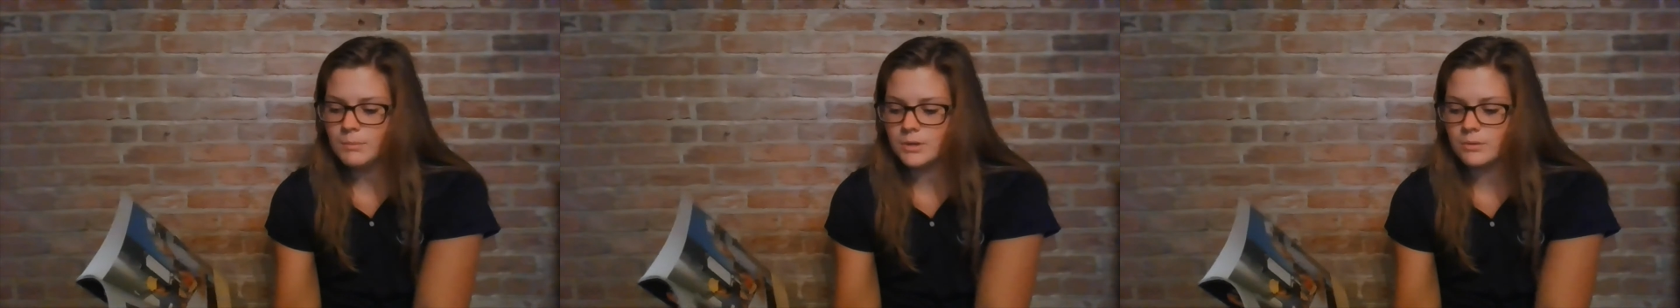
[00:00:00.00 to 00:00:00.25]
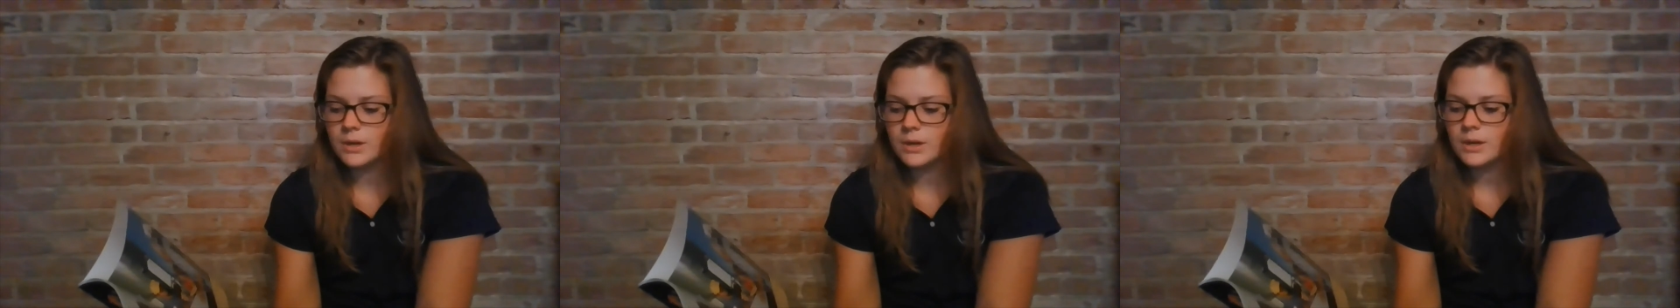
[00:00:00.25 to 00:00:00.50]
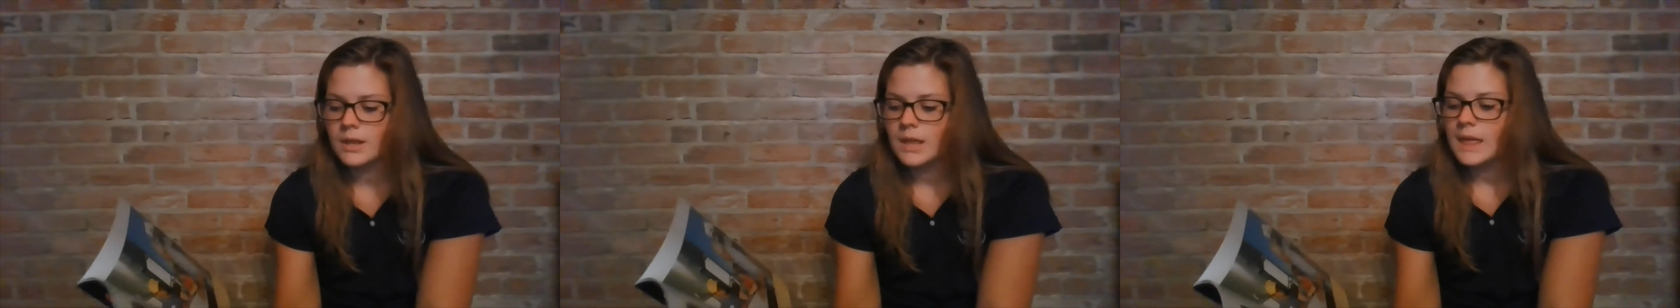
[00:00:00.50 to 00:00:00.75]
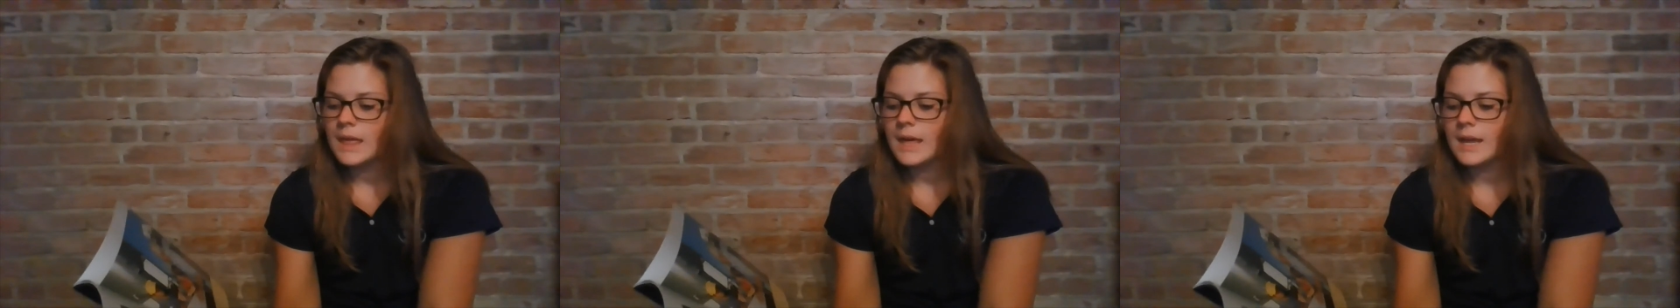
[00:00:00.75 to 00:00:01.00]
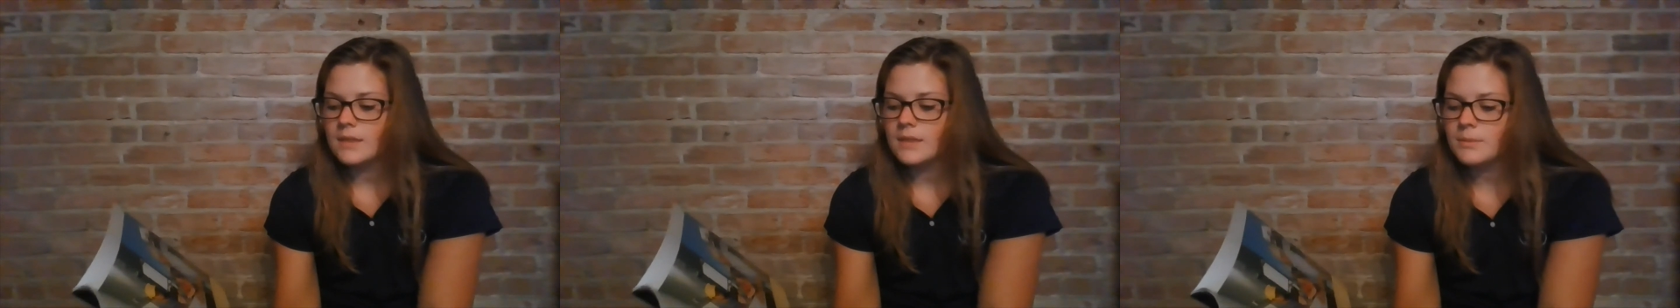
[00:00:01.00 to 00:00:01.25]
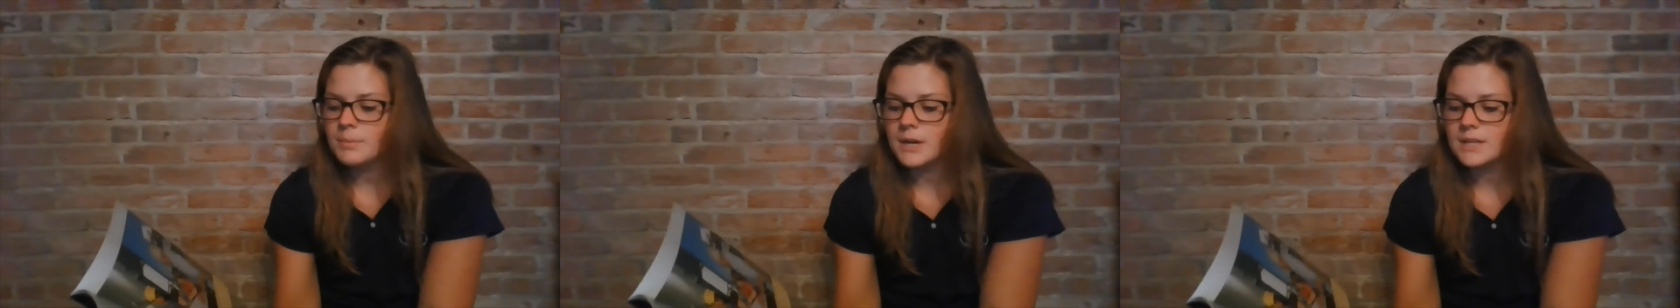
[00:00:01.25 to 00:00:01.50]
manure and in
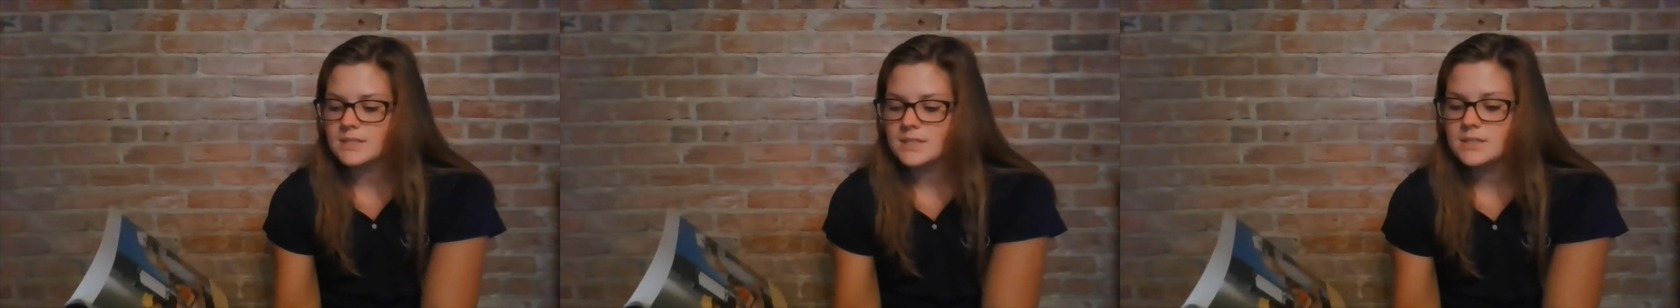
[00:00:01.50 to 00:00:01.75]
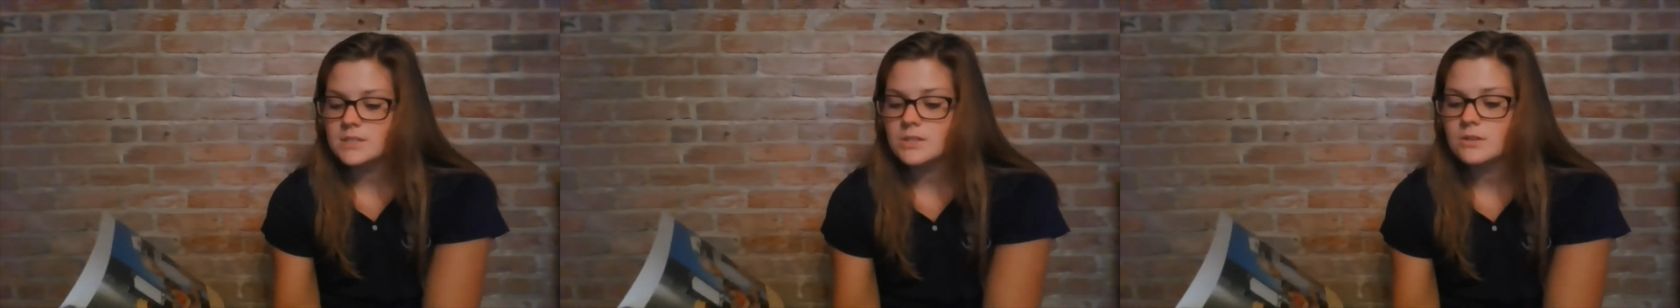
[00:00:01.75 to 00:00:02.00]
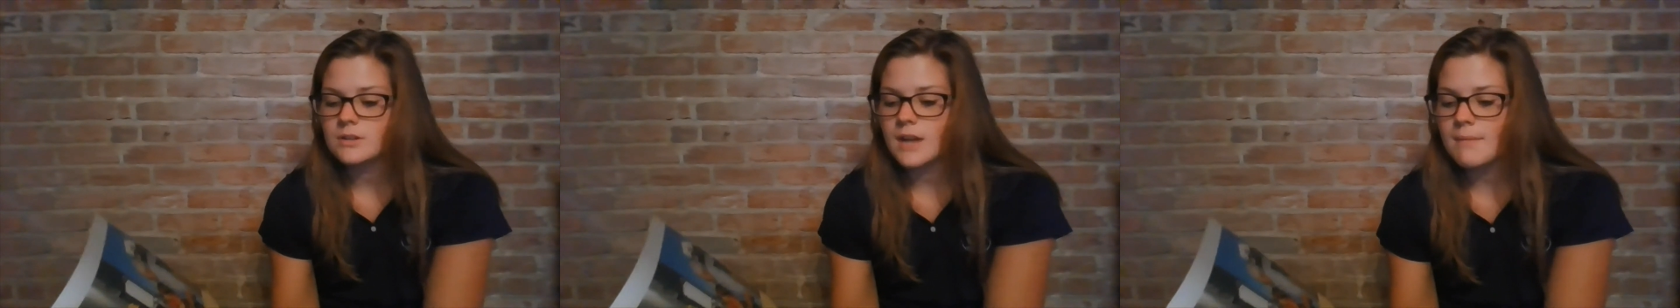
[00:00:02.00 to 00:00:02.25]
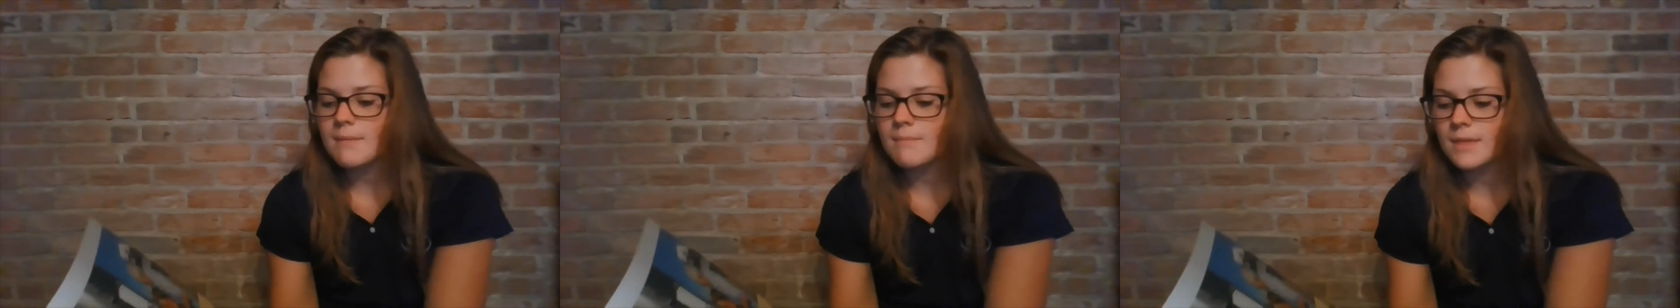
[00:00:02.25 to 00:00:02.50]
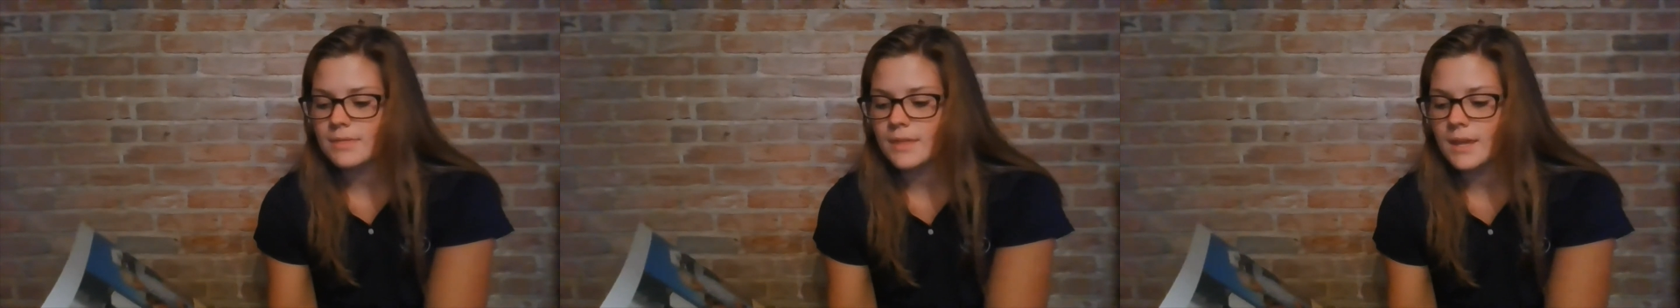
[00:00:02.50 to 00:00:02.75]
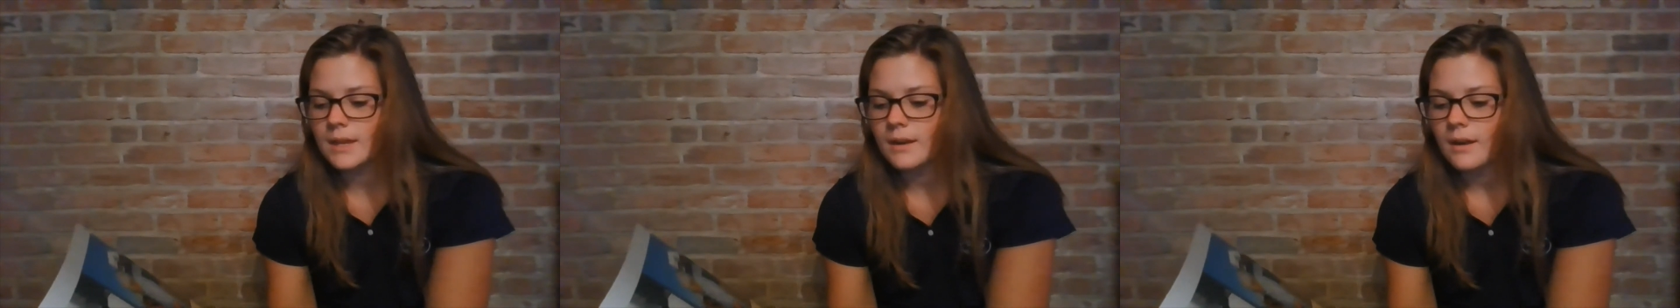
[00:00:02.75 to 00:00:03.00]
the process create
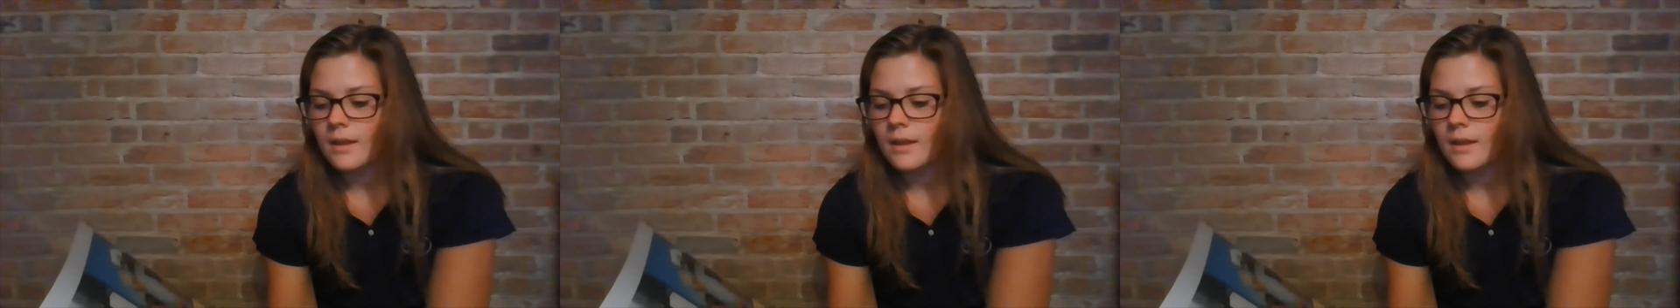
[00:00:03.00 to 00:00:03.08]
methane.